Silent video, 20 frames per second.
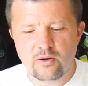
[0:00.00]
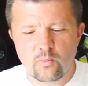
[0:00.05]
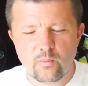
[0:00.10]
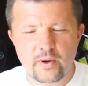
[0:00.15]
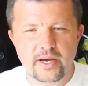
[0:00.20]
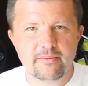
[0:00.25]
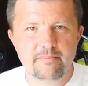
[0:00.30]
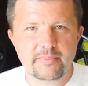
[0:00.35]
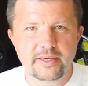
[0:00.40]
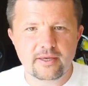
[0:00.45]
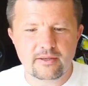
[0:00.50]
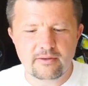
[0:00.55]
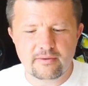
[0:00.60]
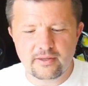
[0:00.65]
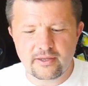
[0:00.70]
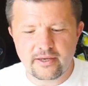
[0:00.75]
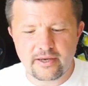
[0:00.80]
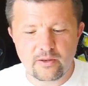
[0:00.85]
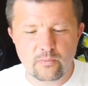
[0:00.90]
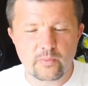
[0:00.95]
Why beacon
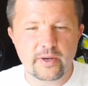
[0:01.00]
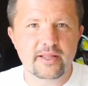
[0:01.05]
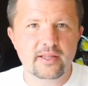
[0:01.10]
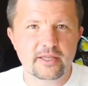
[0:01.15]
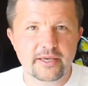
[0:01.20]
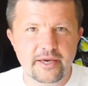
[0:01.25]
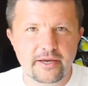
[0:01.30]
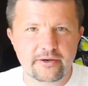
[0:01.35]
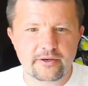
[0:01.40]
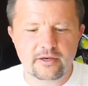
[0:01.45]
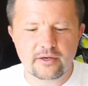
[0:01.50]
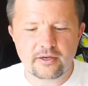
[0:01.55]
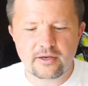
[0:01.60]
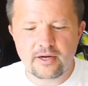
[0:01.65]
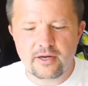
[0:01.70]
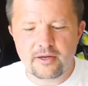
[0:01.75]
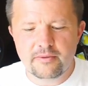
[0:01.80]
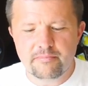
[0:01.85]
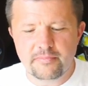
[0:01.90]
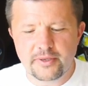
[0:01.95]
and why locator?
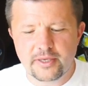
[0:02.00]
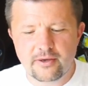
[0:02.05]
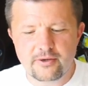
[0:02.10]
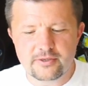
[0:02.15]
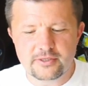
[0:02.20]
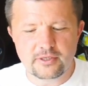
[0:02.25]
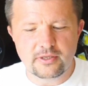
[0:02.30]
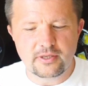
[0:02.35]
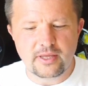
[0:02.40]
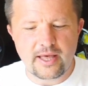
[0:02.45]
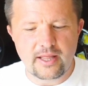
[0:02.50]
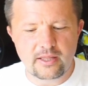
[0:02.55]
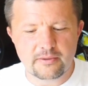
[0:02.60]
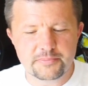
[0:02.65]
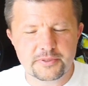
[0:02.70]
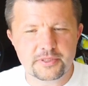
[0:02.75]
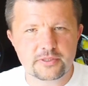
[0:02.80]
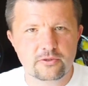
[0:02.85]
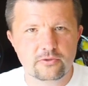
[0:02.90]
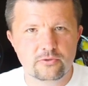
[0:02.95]
Because it
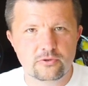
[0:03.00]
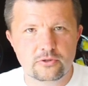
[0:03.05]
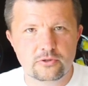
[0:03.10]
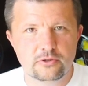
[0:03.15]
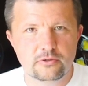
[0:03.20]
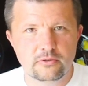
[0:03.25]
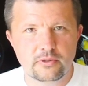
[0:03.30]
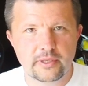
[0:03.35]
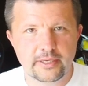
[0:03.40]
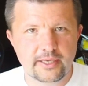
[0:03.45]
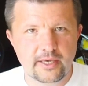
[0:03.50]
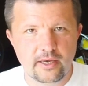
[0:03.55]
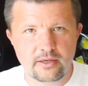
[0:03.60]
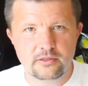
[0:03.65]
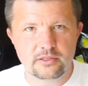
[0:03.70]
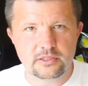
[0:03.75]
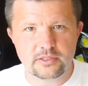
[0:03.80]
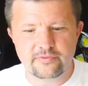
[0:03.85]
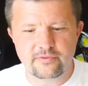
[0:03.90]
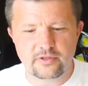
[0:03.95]
helps you to
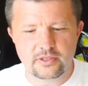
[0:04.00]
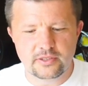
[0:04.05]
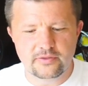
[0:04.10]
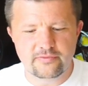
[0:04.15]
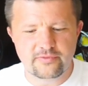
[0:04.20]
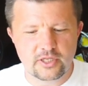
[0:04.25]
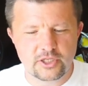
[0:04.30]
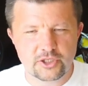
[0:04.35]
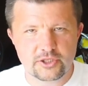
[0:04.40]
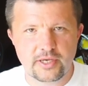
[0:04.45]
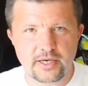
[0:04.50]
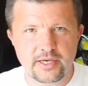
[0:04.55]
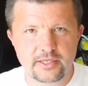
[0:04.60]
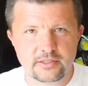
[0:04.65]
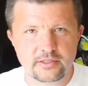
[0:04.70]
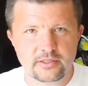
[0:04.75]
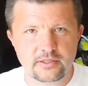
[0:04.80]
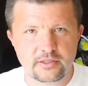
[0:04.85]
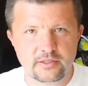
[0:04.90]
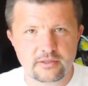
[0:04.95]
locate this
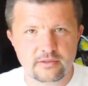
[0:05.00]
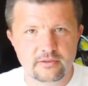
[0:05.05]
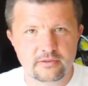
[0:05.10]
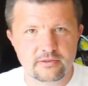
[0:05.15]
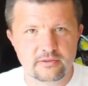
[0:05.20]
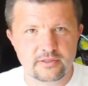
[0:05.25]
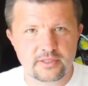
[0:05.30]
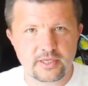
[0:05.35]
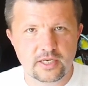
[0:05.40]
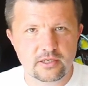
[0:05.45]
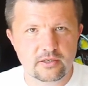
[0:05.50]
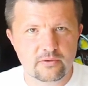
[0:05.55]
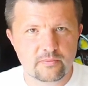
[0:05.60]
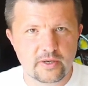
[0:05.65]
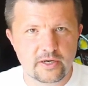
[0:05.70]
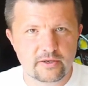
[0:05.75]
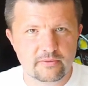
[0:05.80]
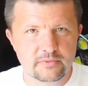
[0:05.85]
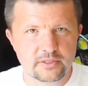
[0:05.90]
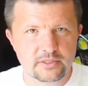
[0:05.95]
flashlight in dark
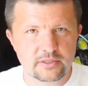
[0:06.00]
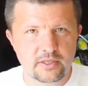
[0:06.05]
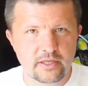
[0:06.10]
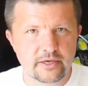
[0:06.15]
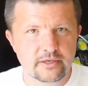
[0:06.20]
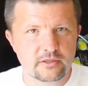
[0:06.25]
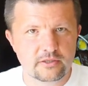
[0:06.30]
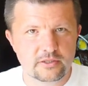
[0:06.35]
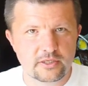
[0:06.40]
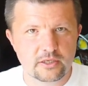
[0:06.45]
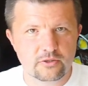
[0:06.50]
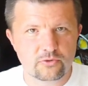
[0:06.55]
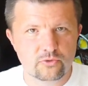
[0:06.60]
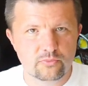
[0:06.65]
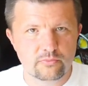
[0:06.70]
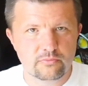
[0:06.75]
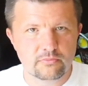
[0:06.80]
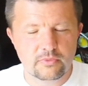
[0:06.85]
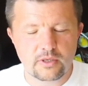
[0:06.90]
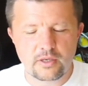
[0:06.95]
environments, like in dark
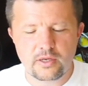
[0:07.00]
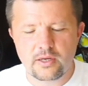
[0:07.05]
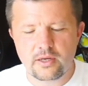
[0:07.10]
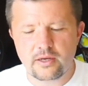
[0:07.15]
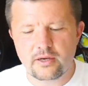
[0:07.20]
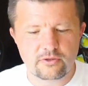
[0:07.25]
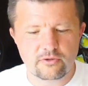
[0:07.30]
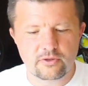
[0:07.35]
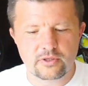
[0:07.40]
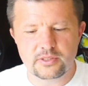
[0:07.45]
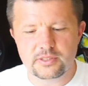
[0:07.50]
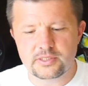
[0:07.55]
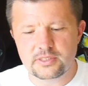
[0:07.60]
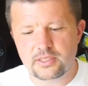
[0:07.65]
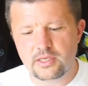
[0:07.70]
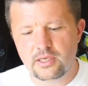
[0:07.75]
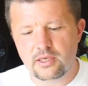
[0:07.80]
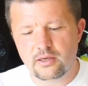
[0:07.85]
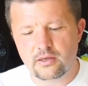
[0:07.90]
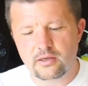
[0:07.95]
room. You can
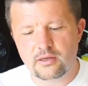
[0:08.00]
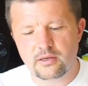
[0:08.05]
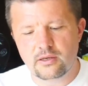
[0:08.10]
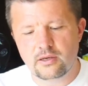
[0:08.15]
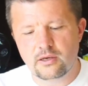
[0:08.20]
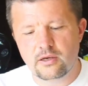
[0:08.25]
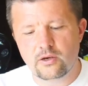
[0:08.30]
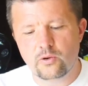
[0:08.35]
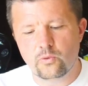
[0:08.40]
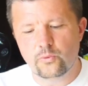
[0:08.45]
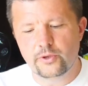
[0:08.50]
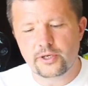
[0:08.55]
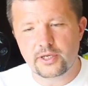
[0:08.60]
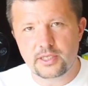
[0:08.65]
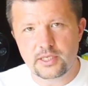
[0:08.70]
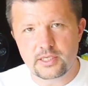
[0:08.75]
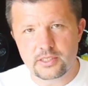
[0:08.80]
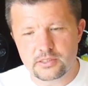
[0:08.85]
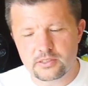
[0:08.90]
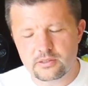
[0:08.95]
see where it
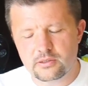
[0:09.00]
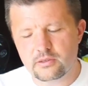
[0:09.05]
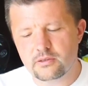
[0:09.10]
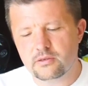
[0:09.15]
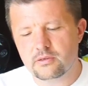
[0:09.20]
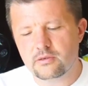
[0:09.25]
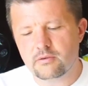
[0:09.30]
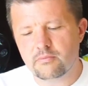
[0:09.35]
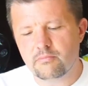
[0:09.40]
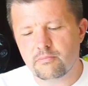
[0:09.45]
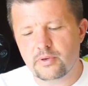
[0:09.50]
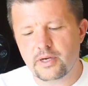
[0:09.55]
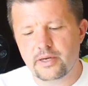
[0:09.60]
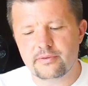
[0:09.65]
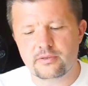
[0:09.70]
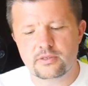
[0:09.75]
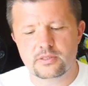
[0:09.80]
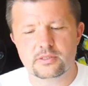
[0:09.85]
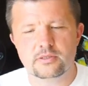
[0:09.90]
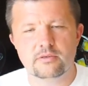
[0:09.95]
is by
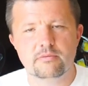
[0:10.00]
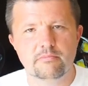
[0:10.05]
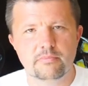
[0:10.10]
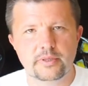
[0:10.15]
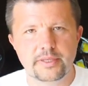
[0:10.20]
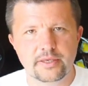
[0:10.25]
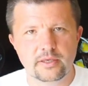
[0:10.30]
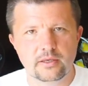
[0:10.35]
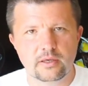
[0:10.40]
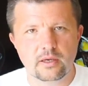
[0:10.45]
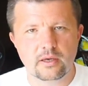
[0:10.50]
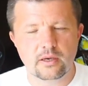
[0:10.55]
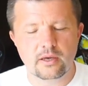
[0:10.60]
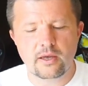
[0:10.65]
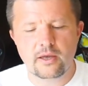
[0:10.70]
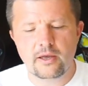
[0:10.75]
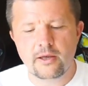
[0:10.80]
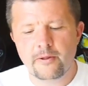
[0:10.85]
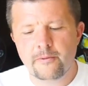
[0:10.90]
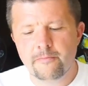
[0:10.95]
this blinking.
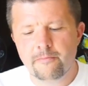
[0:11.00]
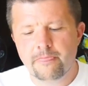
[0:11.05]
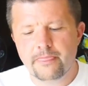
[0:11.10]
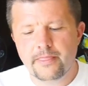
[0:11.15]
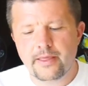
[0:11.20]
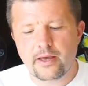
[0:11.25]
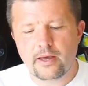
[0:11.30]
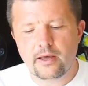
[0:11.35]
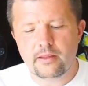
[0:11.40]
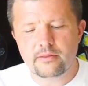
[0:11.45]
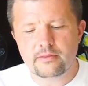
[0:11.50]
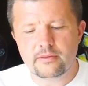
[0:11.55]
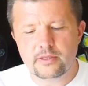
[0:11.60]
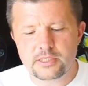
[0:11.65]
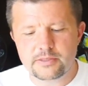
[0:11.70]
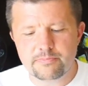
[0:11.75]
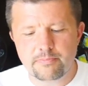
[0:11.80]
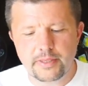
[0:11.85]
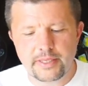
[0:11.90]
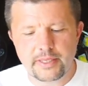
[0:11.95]
And
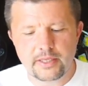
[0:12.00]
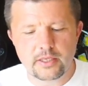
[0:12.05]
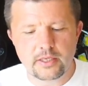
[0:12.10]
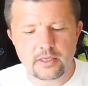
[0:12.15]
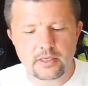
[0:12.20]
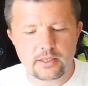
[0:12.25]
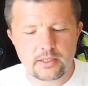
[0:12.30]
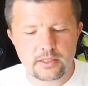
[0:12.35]
this blinking